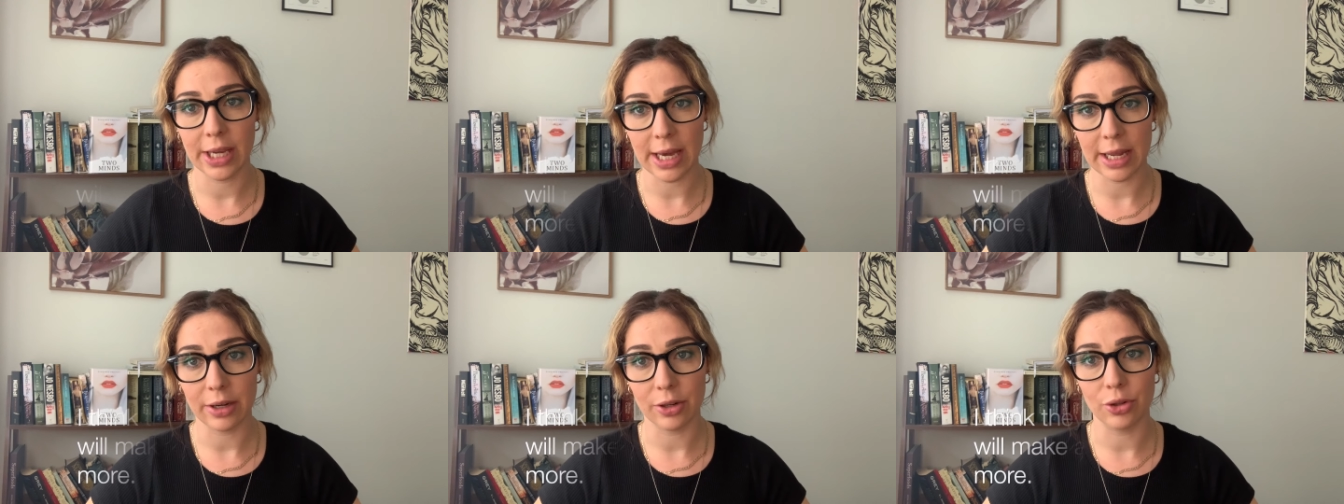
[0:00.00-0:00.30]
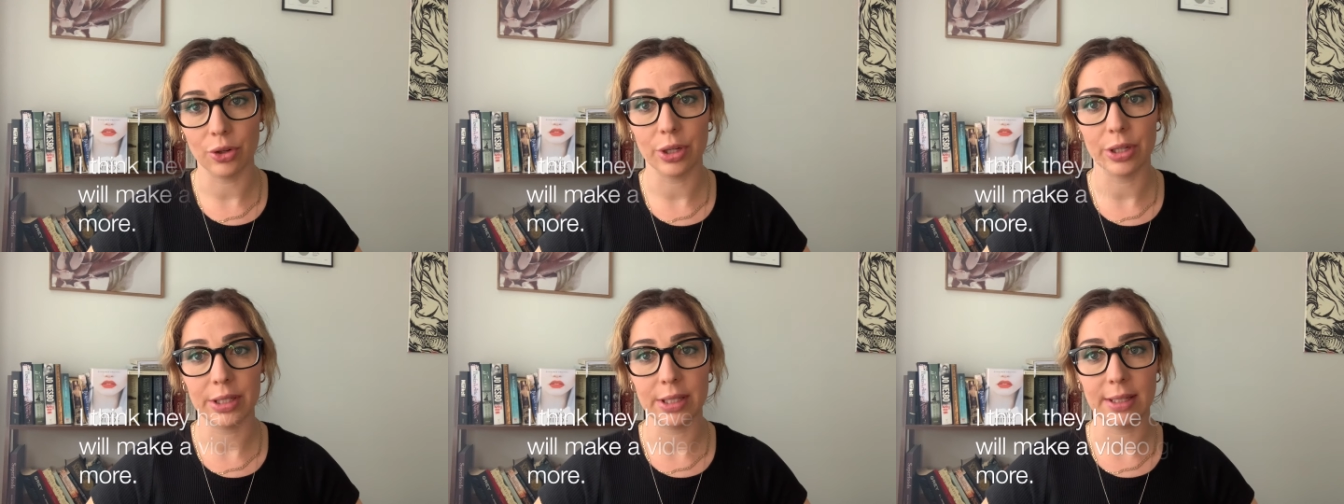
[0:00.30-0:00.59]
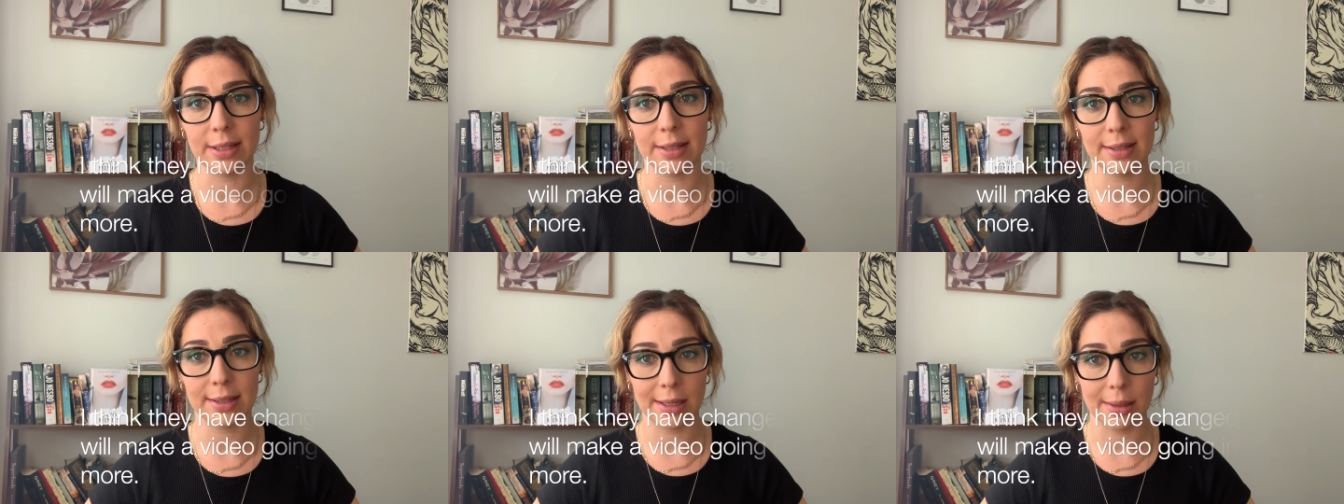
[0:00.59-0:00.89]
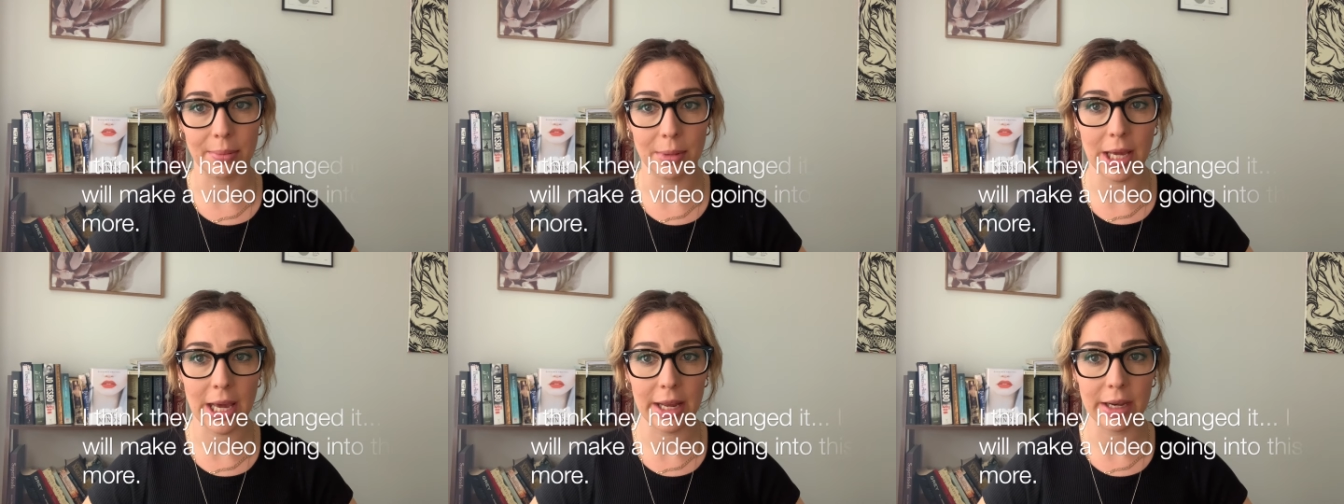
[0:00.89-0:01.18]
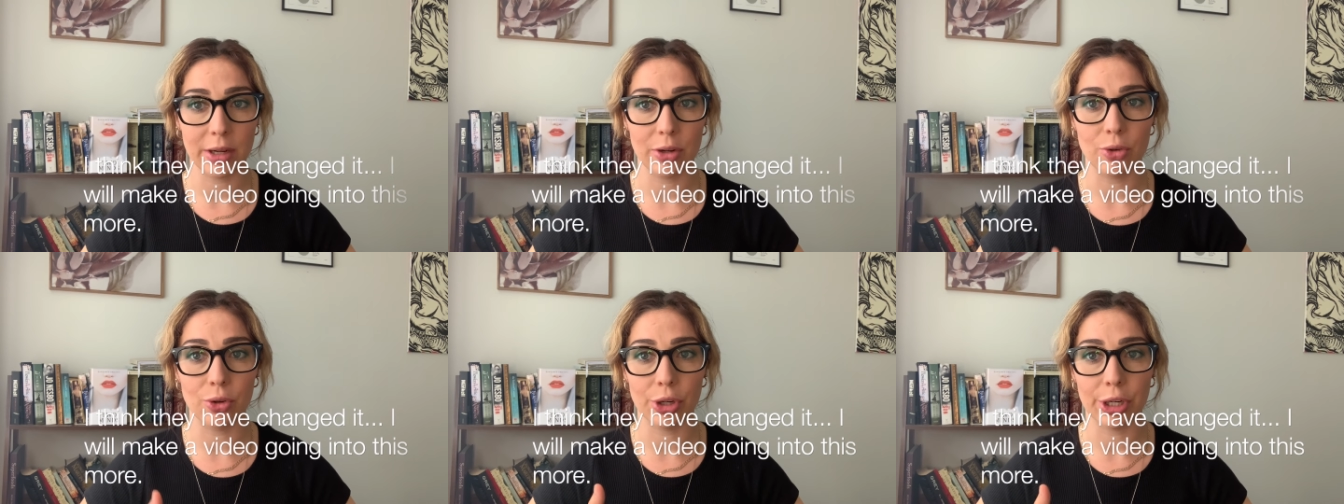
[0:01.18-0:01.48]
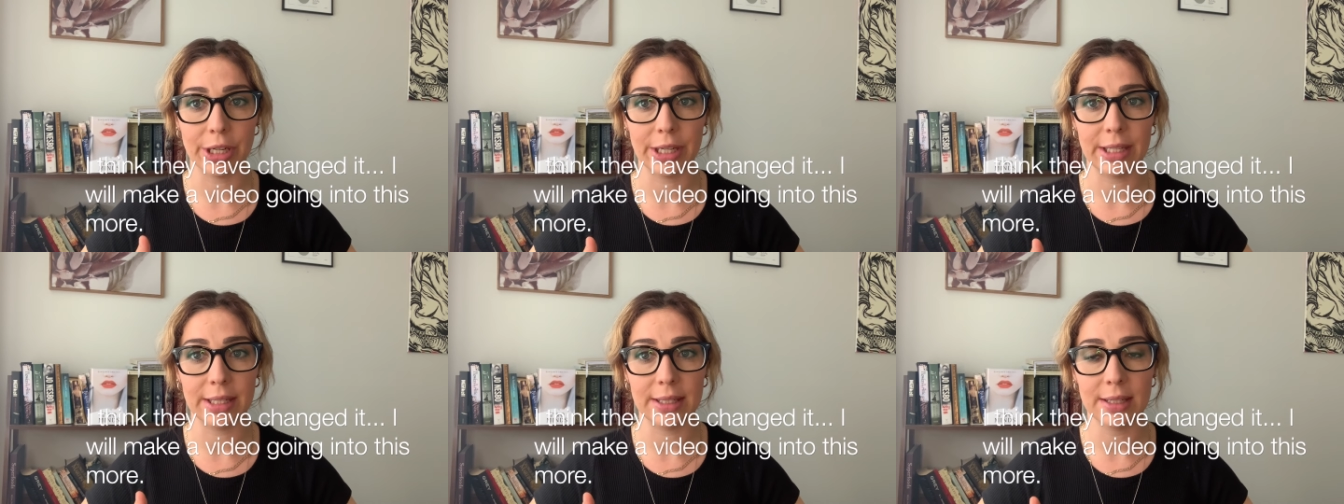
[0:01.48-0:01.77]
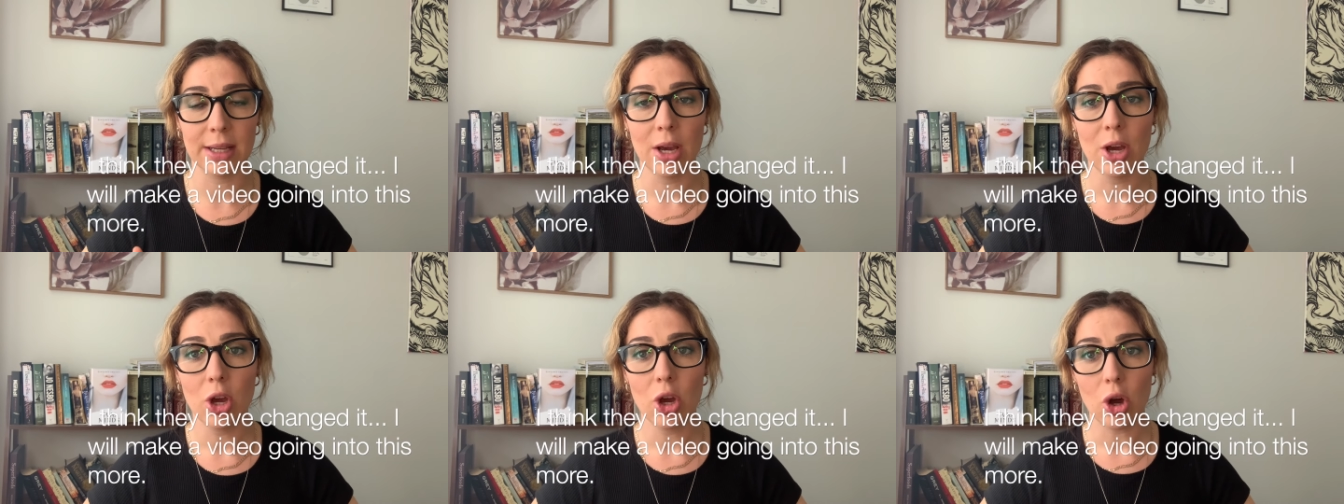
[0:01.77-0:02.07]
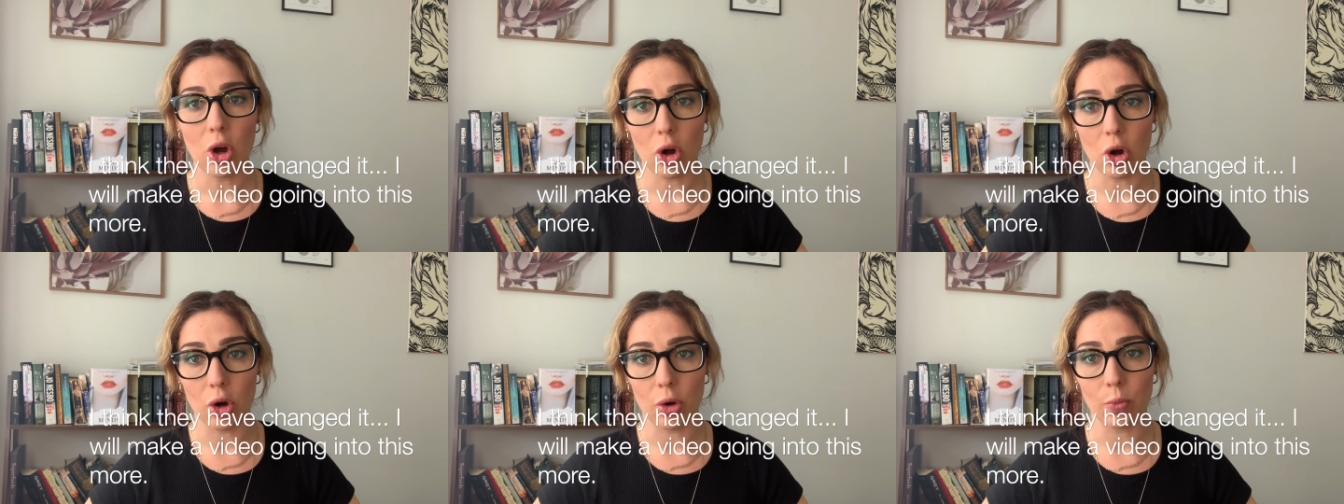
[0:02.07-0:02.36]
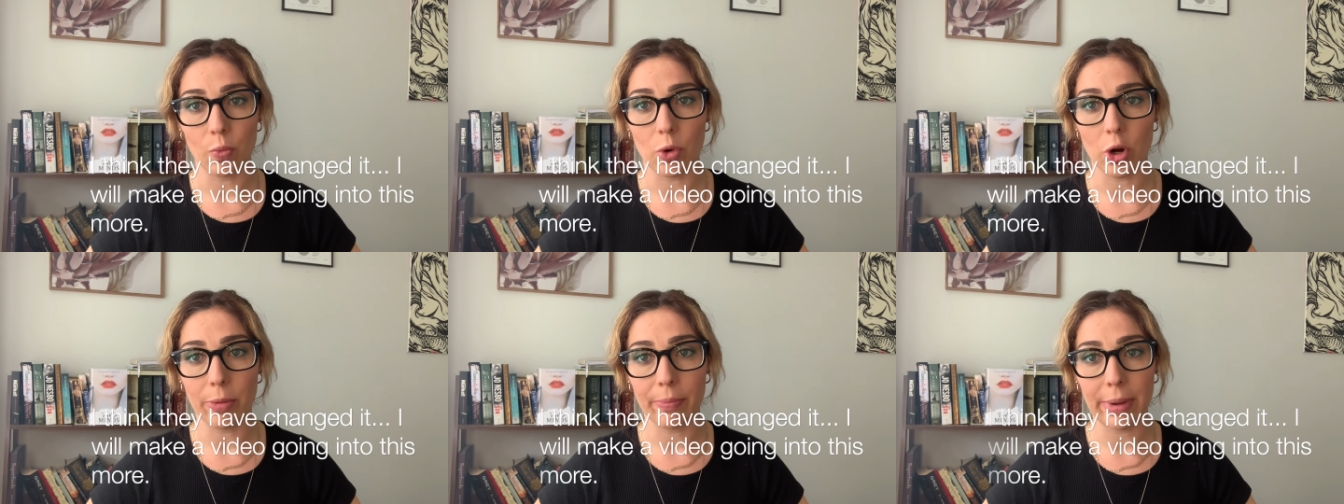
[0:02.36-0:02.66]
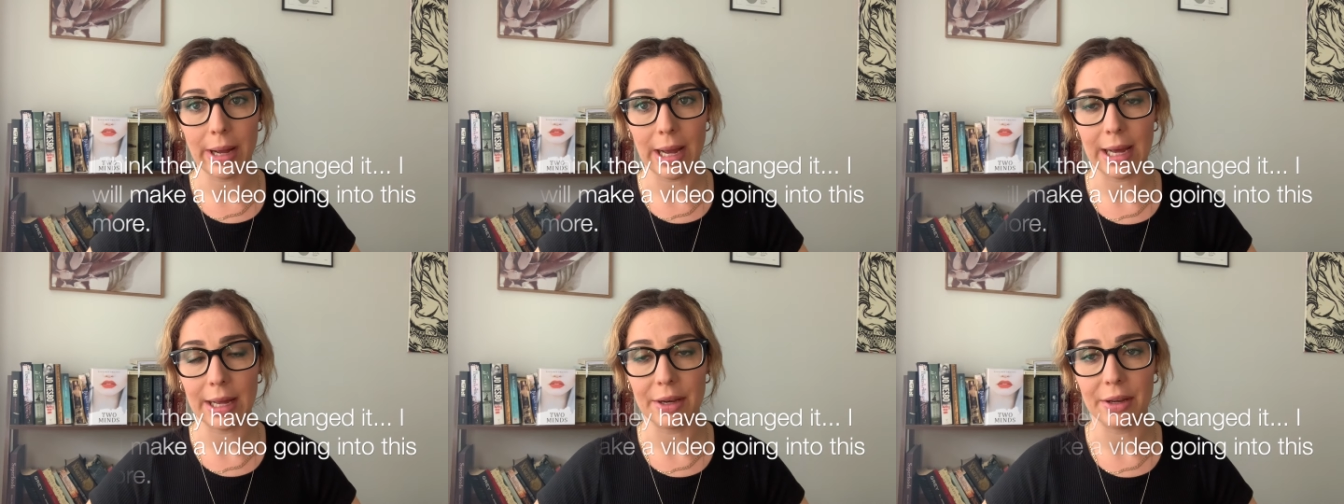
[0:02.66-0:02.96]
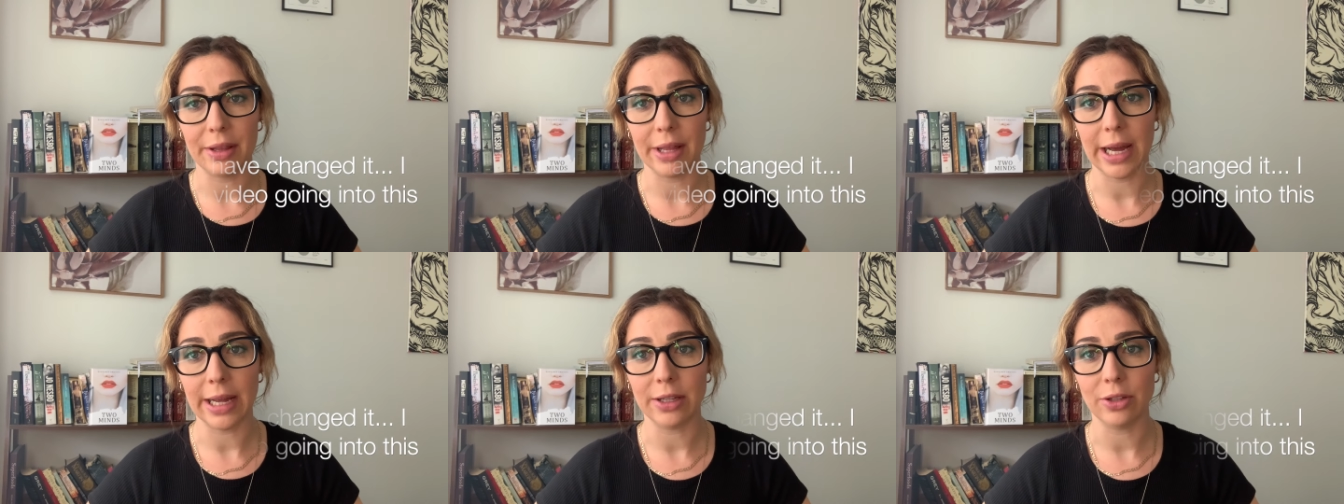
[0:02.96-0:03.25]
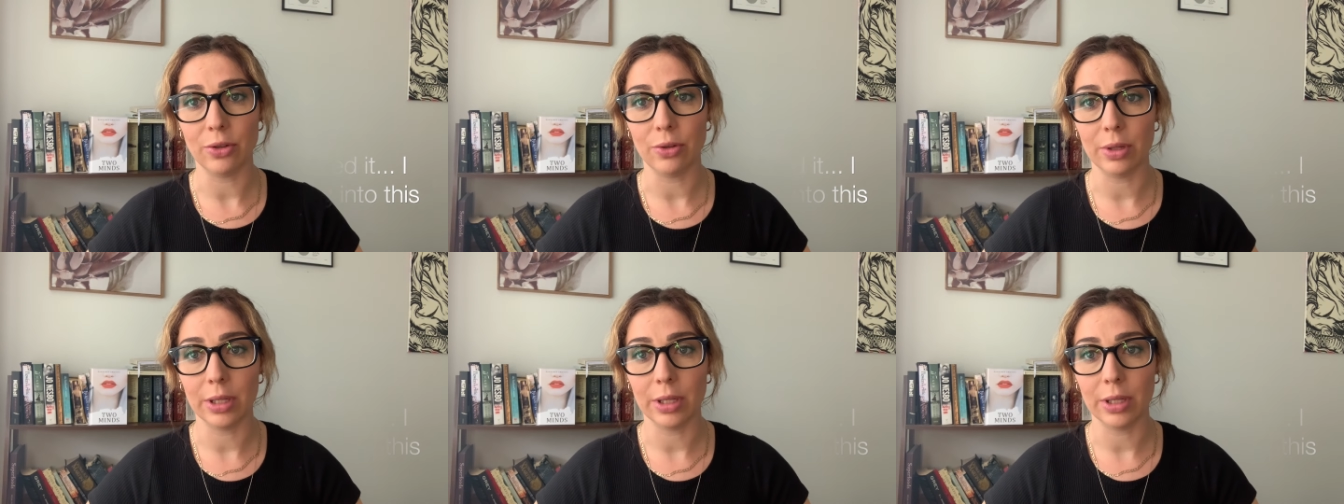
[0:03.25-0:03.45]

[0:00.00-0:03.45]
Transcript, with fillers: categories and subcategories on Wattpad that you